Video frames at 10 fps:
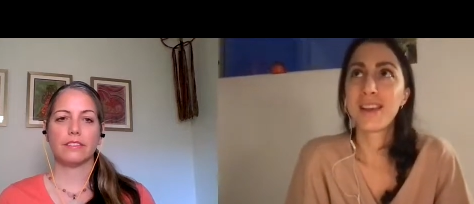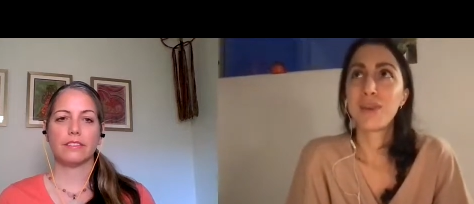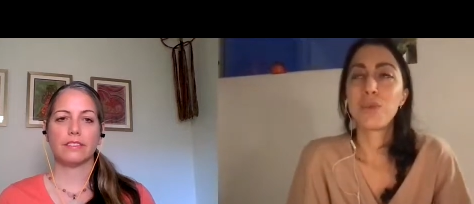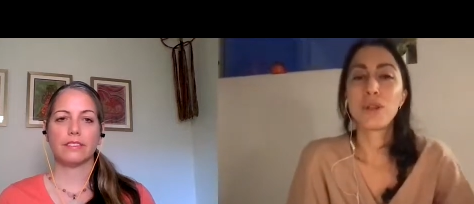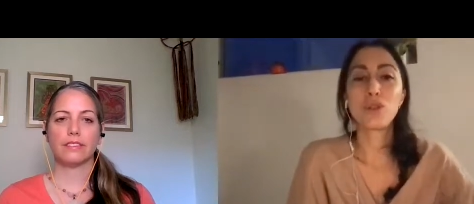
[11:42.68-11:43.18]

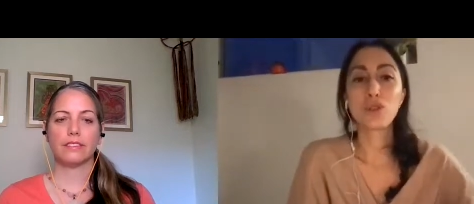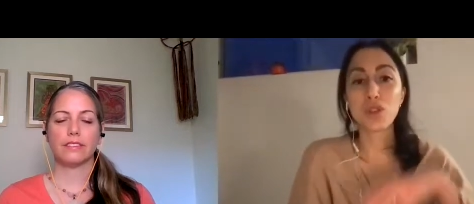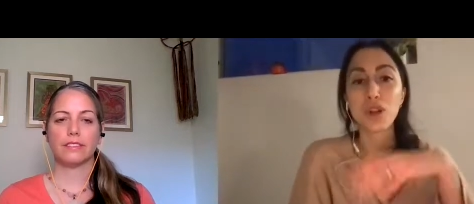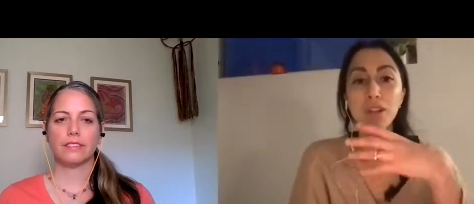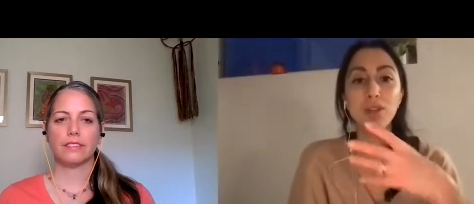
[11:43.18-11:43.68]
Speaker 1: when you
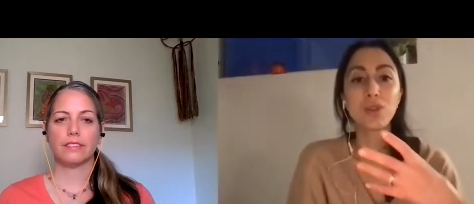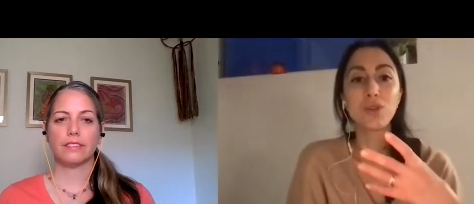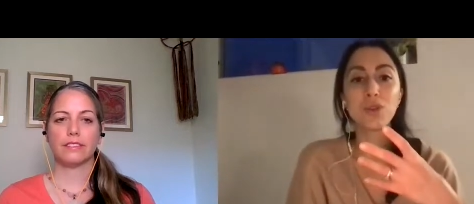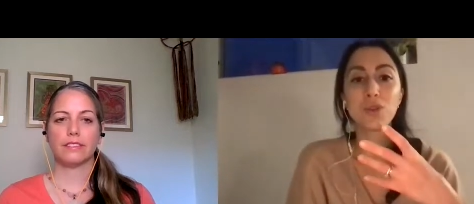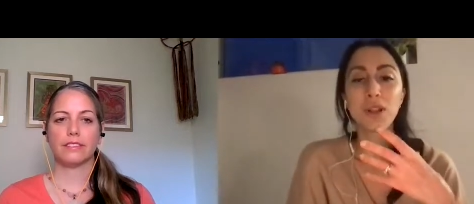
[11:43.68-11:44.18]
started
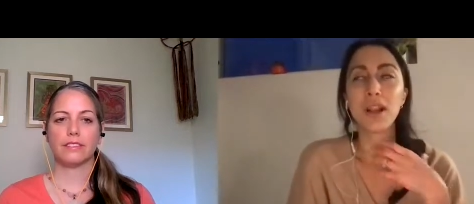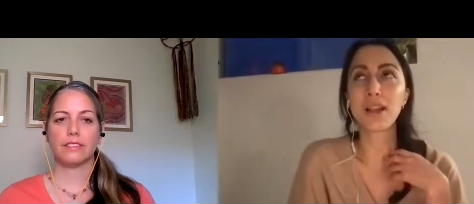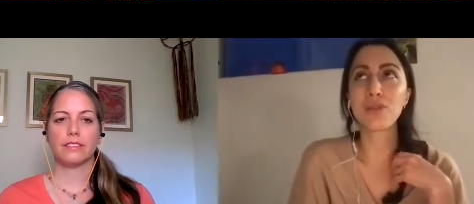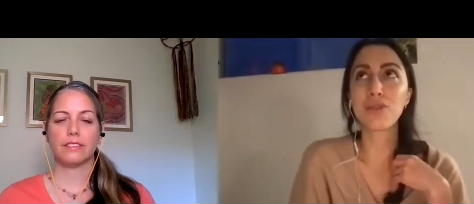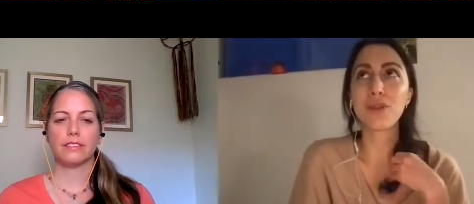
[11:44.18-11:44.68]
to like
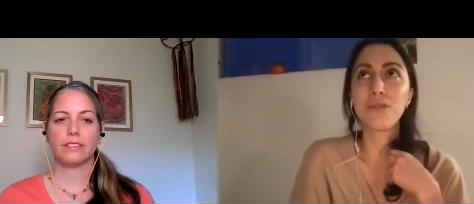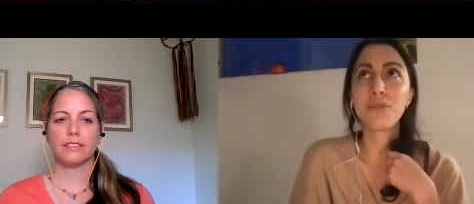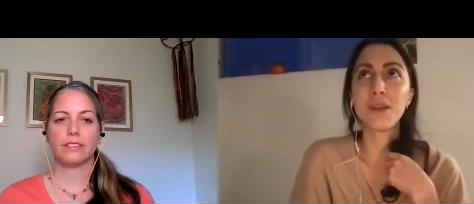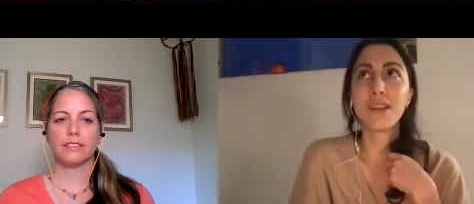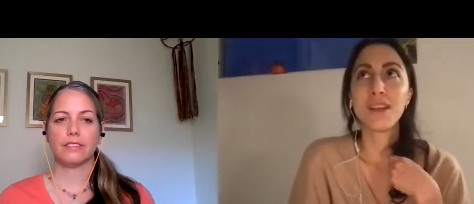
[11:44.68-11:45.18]
from
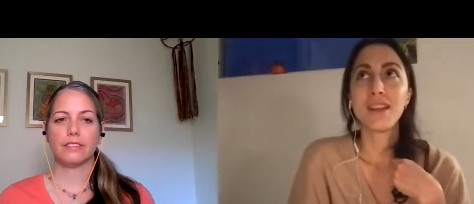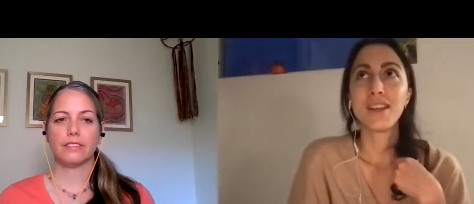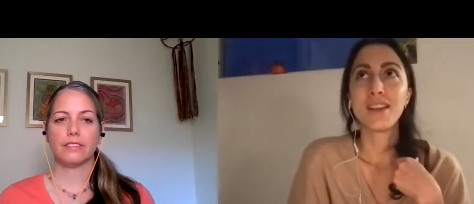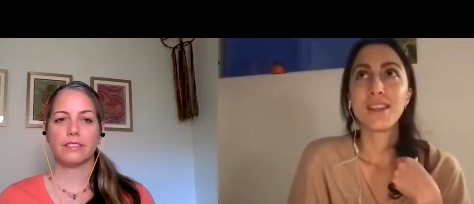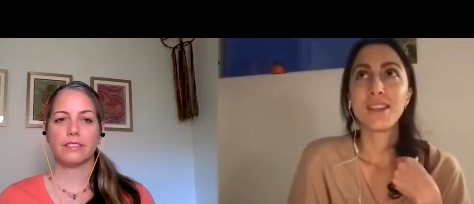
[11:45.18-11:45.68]

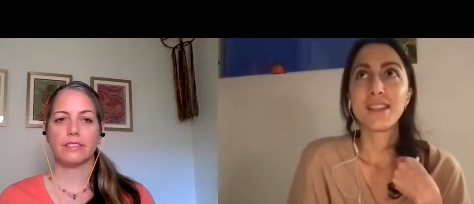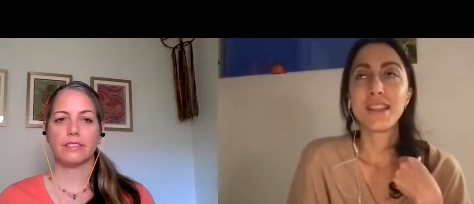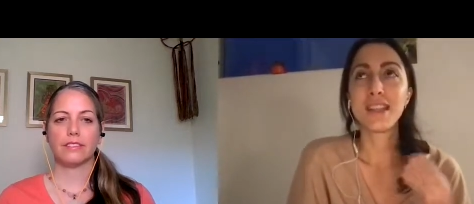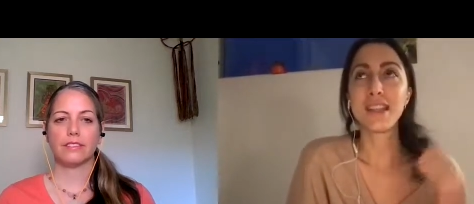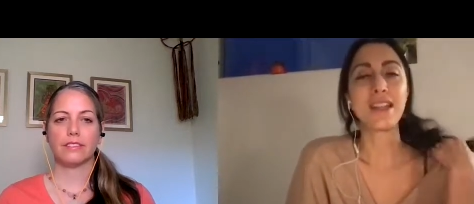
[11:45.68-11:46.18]

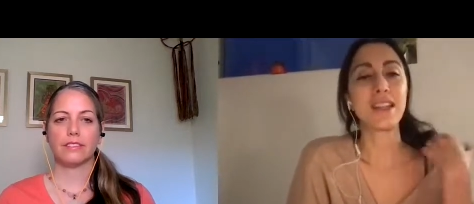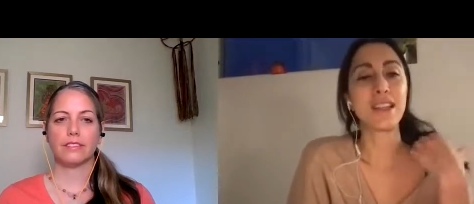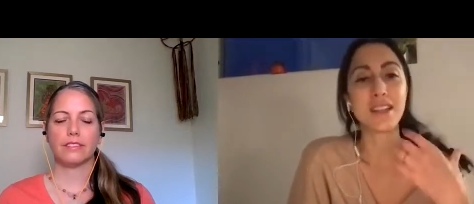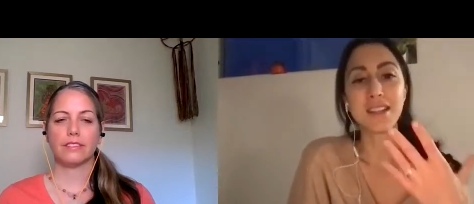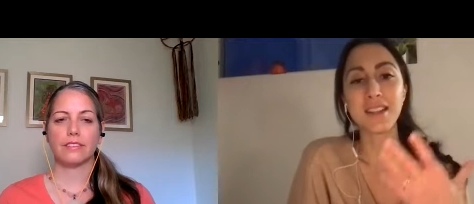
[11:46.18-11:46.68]
the, it,
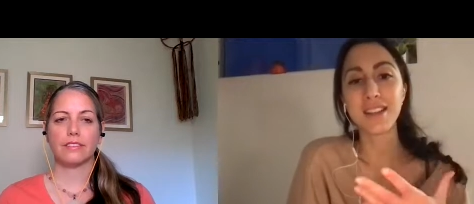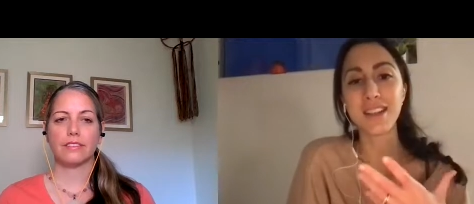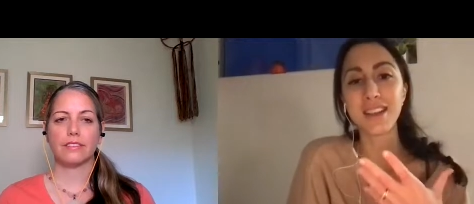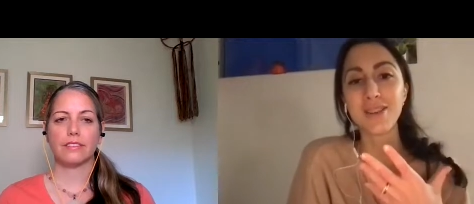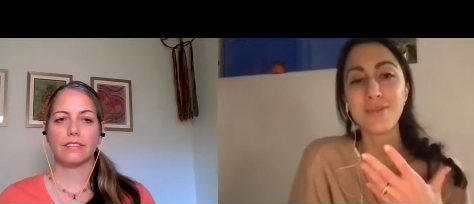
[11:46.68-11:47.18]
the,
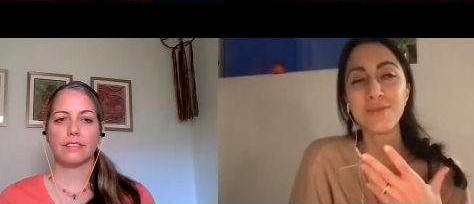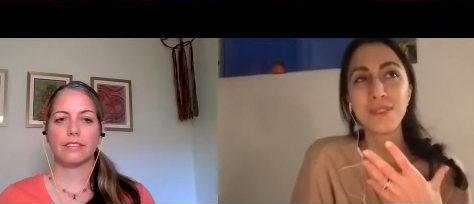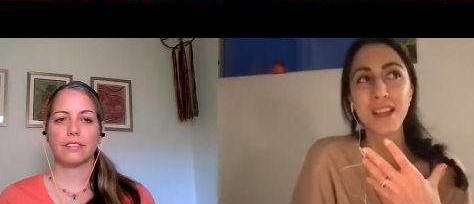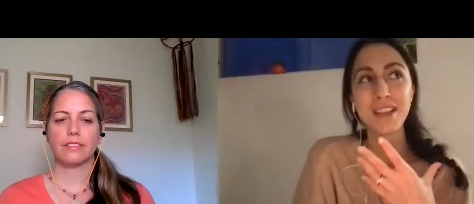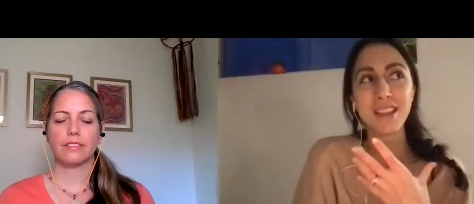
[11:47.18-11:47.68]
the,
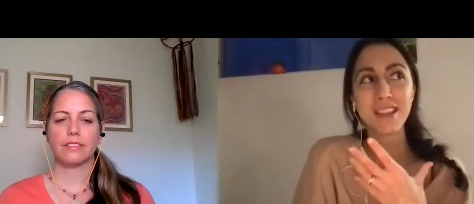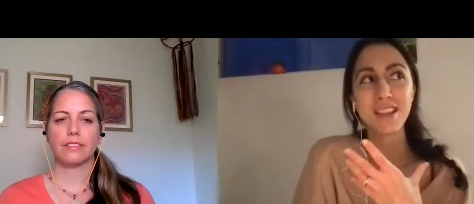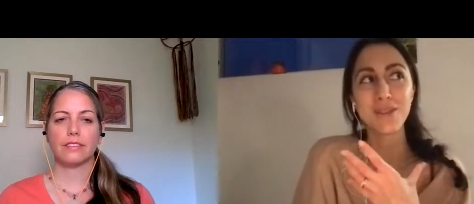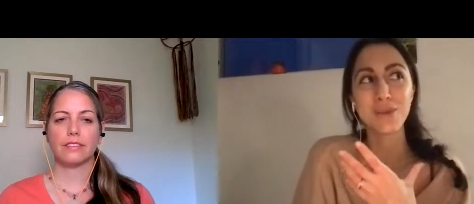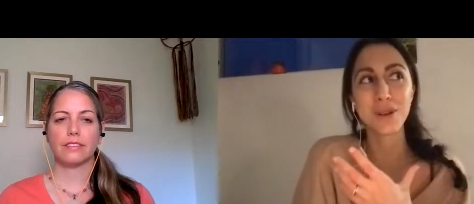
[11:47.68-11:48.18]
i think
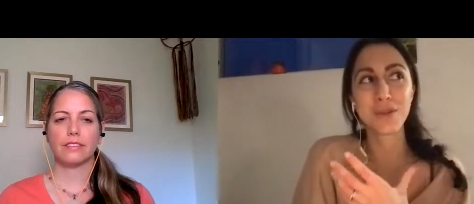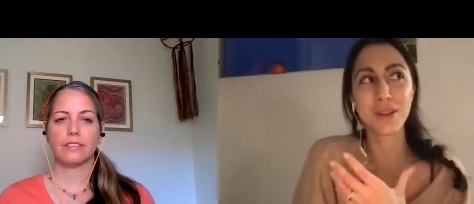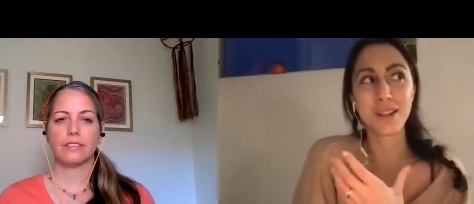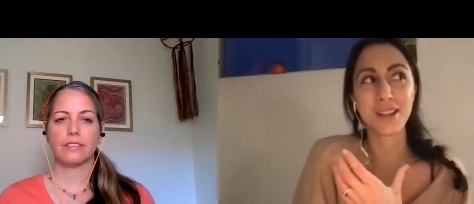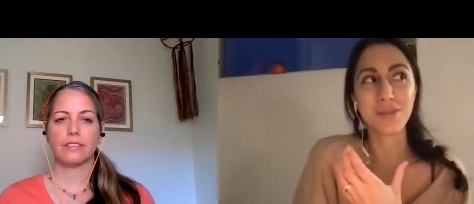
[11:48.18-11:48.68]

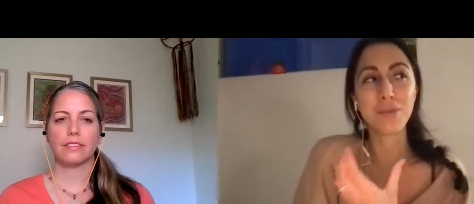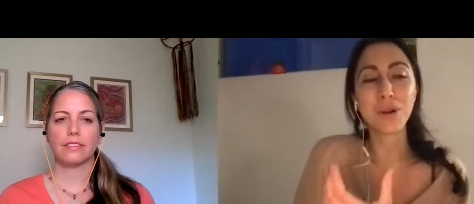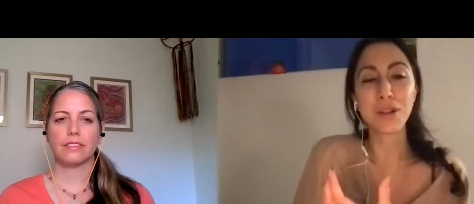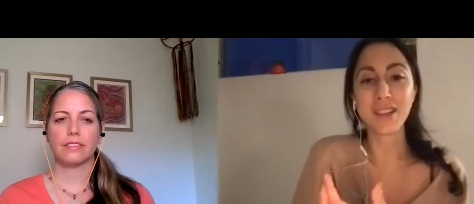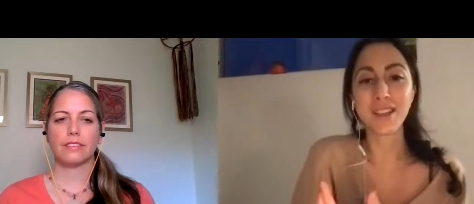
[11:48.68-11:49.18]
an
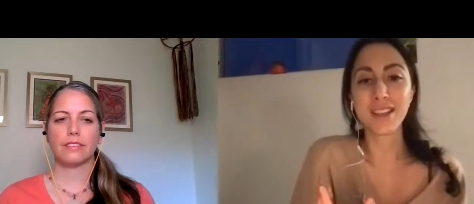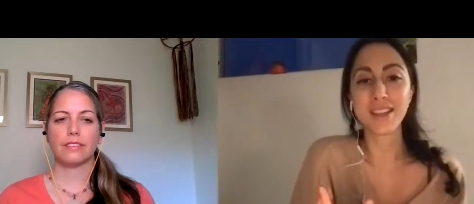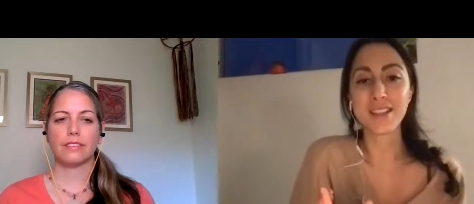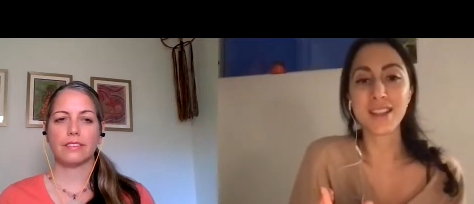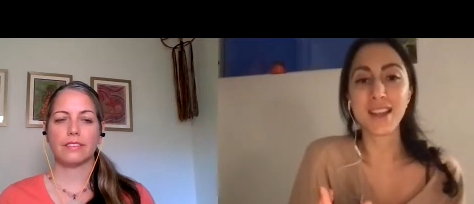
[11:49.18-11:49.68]
important thing
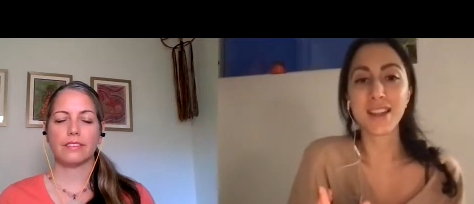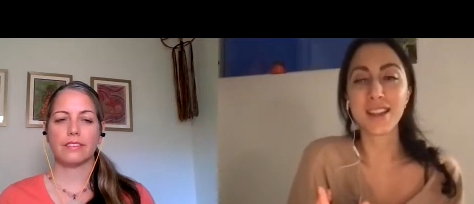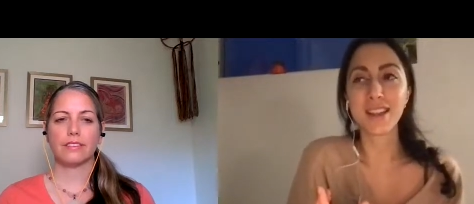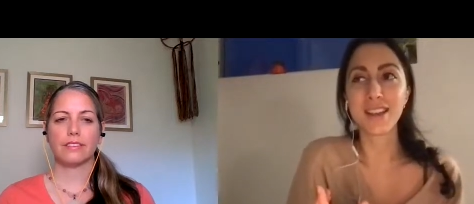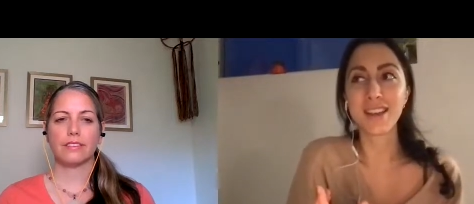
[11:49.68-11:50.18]
is that
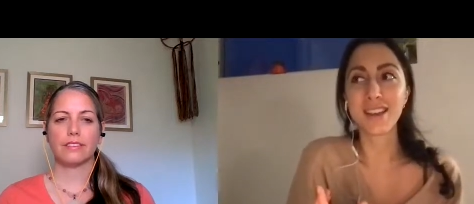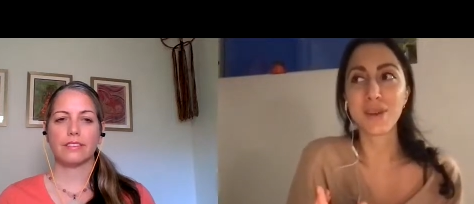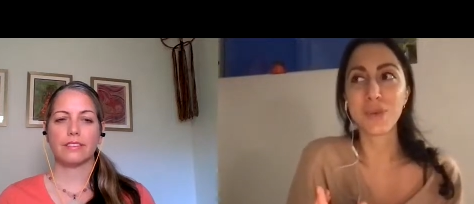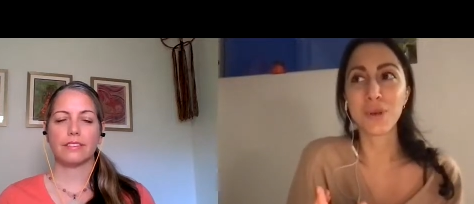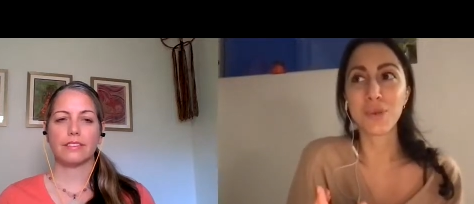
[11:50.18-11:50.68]
uh,
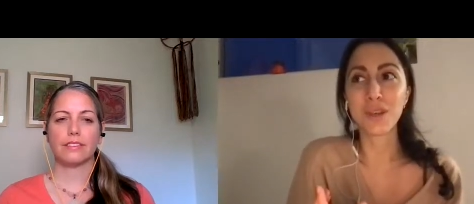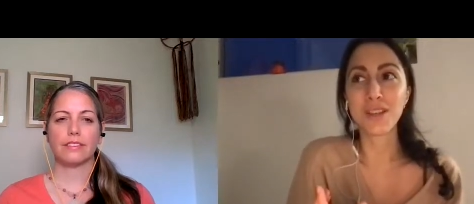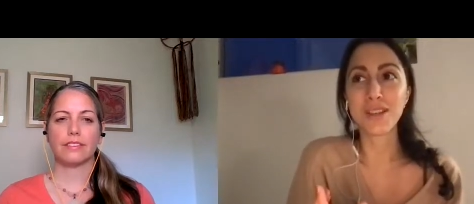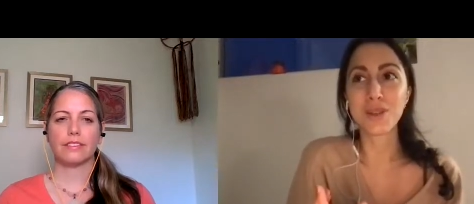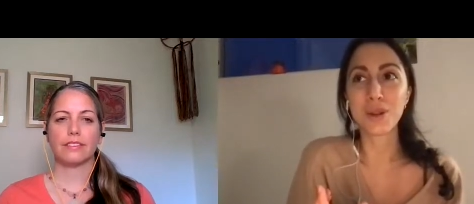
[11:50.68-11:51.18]
when we
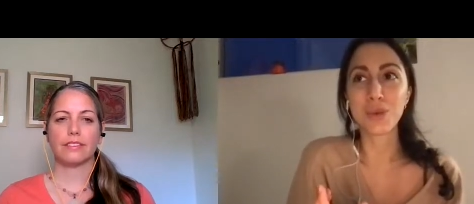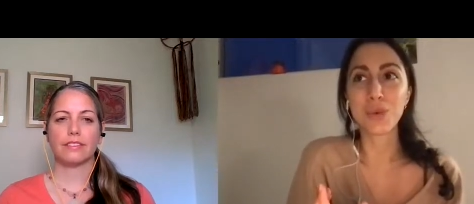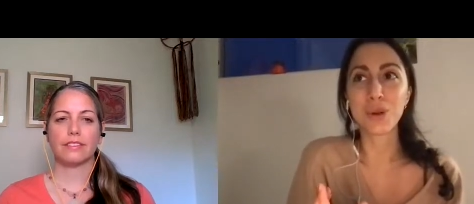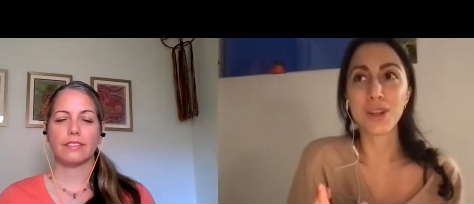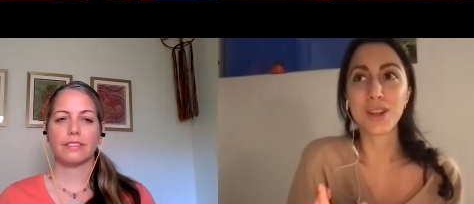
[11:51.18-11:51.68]
start
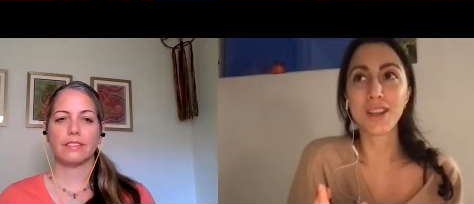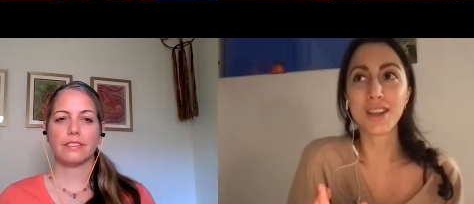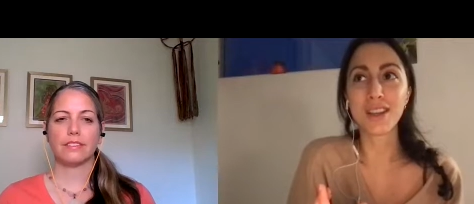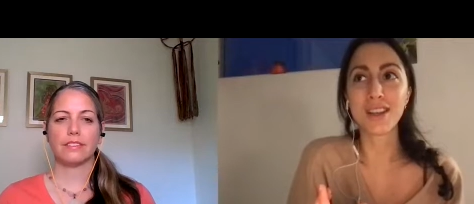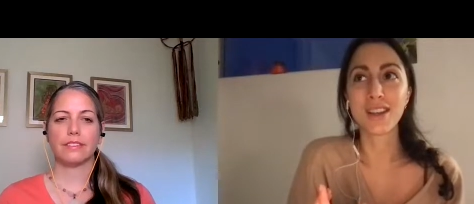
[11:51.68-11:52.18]
working